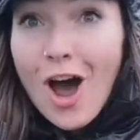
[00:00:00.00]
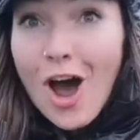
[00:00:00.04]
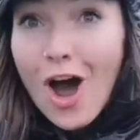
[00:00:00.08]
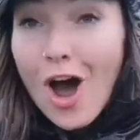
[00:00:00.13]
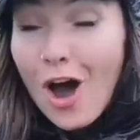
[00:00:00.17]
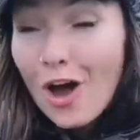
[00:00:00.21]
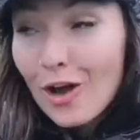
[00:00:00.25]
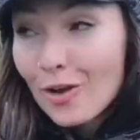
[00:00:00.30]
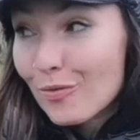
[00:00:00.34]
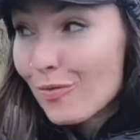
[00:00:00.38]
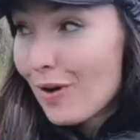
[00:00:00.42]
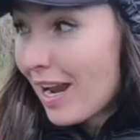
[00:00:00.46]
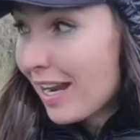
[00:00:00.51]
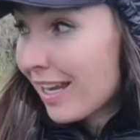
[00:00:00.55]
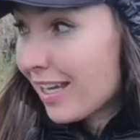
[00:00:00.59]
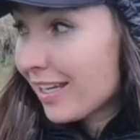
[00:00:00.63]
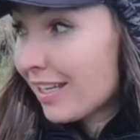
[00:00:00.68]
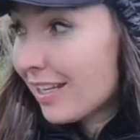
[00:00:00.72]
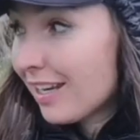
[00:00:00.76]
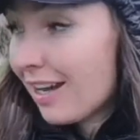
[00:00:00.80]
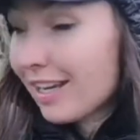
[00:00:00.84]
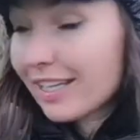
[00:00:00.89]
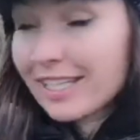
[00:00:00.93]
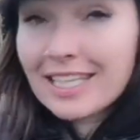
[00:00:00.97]
I
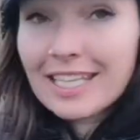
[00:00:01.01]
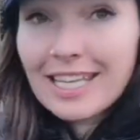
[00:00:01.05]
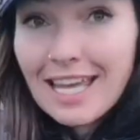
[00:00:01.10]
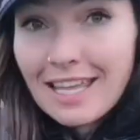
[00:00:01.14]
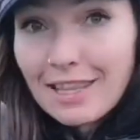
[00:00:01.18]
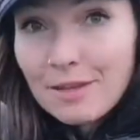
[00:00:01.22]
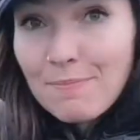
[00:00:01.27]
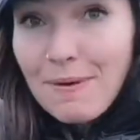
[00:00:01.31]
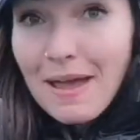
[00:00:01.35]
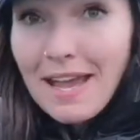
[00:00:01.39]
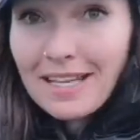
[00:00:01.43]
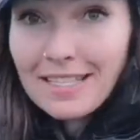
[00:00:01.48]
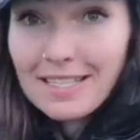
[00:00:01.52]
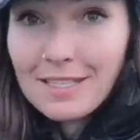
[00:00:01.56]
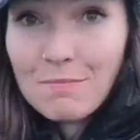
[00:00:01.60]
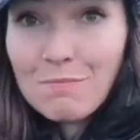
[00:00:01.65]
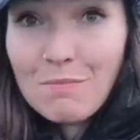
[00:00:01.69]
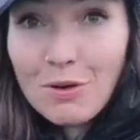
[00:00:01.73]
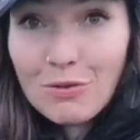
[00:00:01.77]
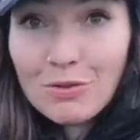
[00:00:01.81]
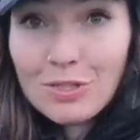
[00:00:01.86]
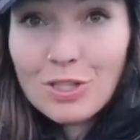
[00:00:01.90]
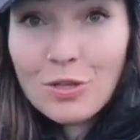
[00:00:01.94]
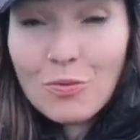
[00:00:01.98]
reckon I can get the pegs in
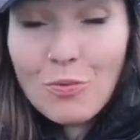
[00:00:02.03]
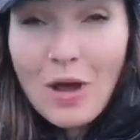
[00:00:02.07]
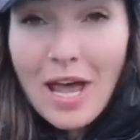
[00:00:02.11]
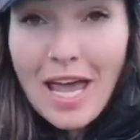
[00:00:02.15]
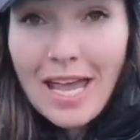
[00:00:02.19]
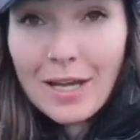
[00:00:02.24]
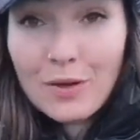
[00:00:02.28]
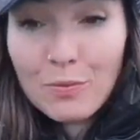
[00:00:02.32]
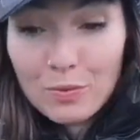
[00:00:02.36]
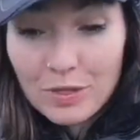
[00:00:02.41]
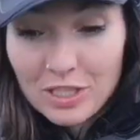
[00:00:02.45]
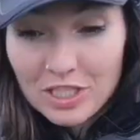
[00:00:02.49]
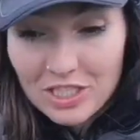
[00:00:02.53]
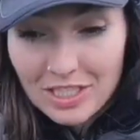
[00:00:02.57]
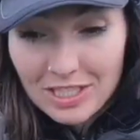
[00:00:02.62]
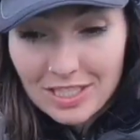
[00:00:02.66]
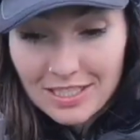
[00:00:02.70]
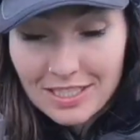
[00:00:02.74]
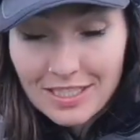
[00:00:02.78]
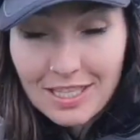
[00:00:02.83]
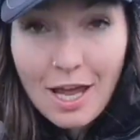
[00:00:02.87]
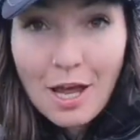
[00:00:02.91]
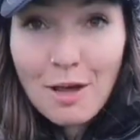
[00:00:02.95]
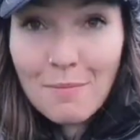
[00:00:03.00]
most of the way, which
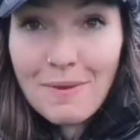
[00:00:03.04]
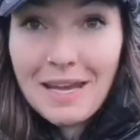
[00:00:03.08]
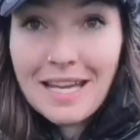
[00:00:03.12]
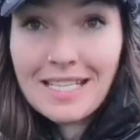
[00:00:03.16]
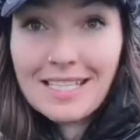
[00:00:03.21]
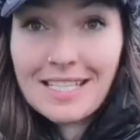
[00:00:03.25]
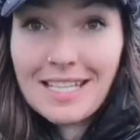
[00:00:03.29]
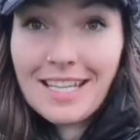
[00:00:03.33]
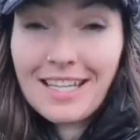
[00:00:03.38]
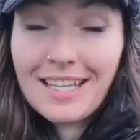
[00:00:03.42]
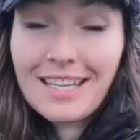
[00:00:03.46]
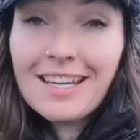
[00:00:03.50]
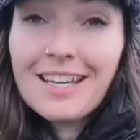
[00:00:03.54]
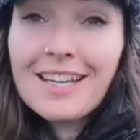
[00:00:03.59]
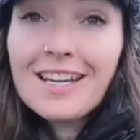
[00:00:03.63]
is amazing.